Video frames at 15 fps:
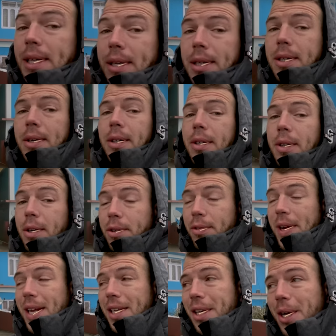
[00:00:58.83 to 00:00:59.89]
gonna go on an
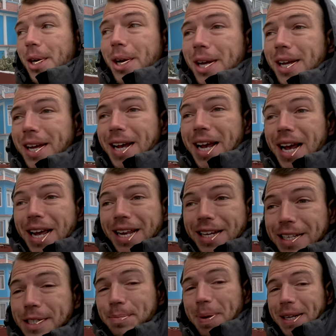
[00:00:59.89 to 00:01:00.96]
adventure and I
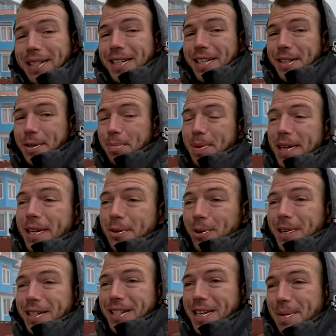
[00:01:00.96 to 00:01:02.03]
expect it to be
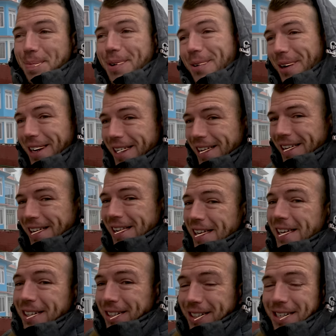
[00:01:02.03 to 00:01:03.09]
quite slippery
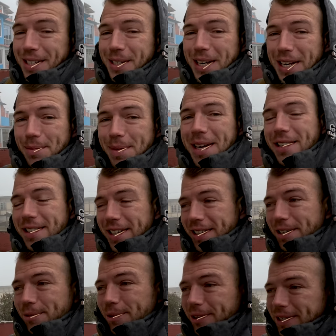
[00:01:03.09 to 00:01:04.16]
because, as you can imagine,
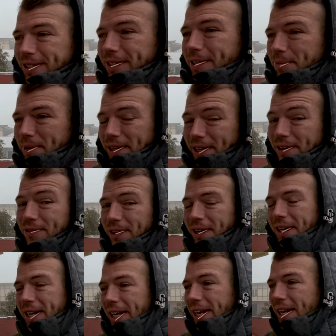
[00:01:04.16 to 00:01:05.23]
the road is gonna be
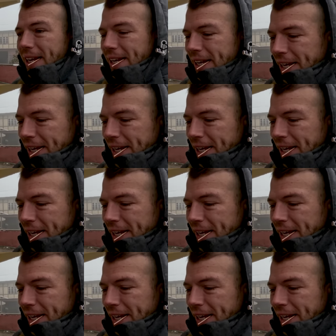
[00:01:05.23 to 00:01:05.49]
funky.